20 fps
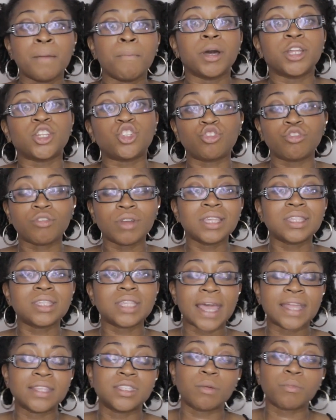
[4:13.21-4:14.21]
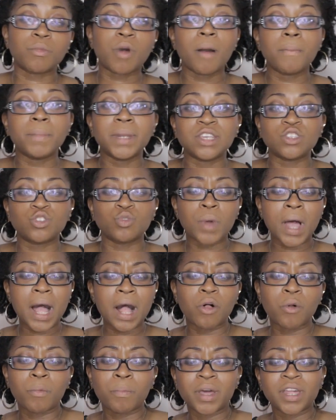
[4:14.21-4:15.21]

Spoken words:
Patrice ends up coming as well,